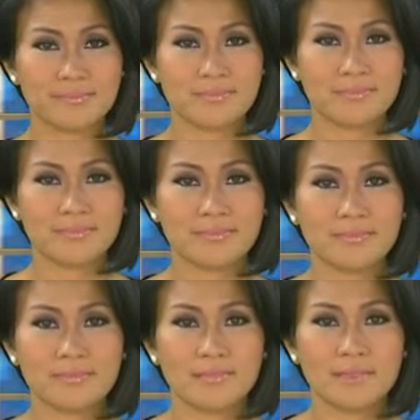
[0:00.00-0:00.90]

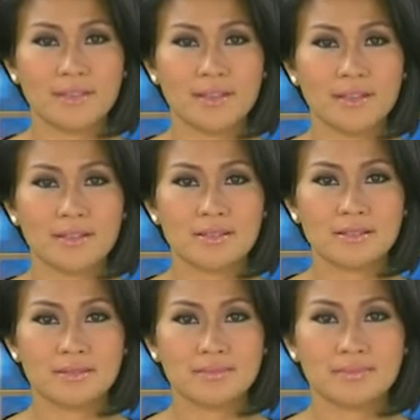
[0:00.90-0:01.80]

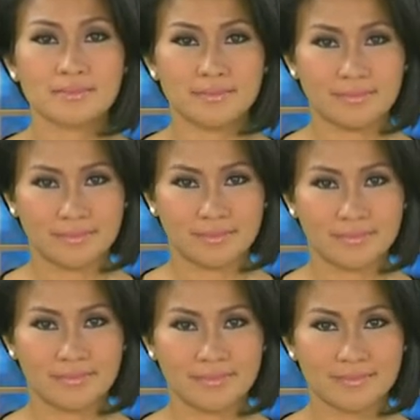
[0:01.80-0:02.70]

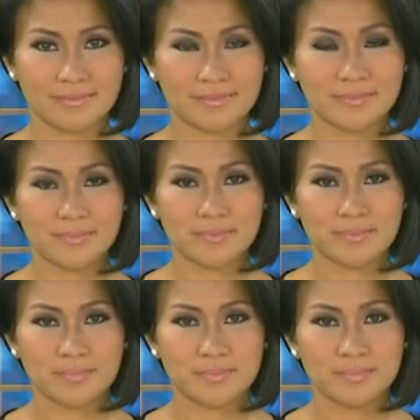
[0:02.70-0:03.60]

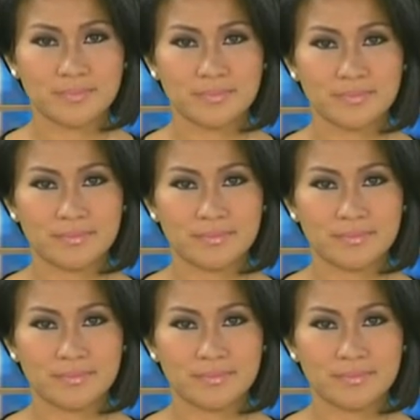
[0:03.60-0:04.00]
No words are spoken by the person on screen.